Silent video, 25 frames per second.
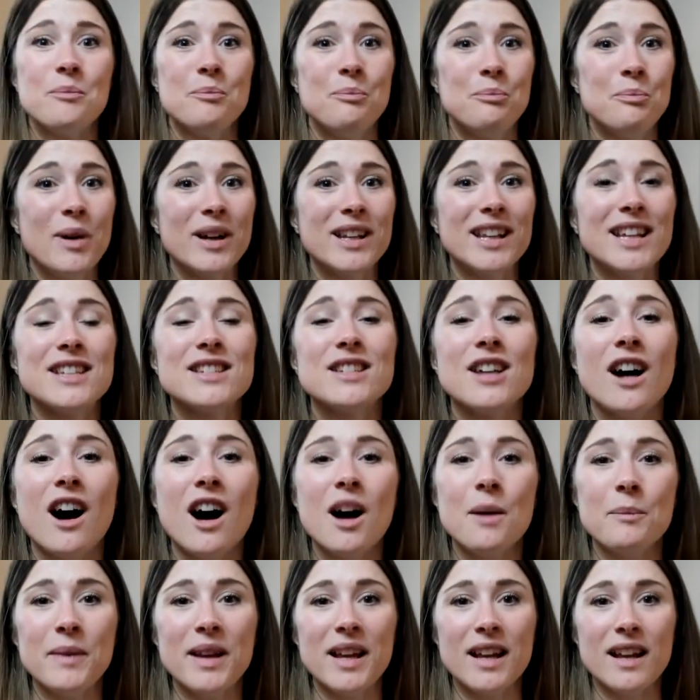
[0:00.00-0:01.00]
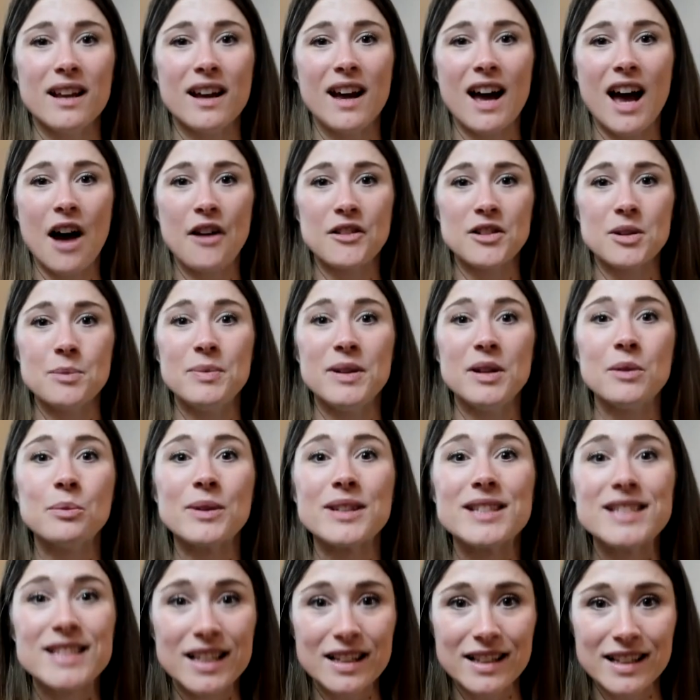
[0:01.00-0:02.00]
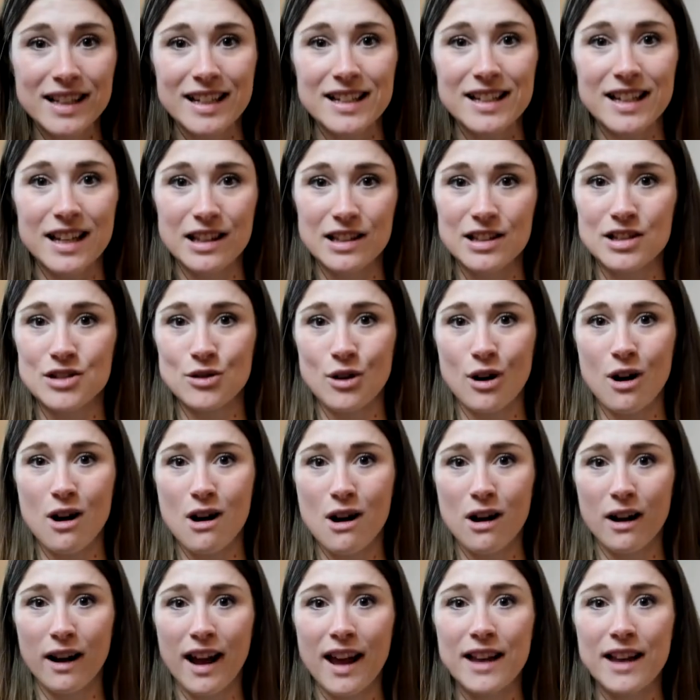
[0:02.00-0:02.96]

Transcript: but it taught me how to be resilient and strong,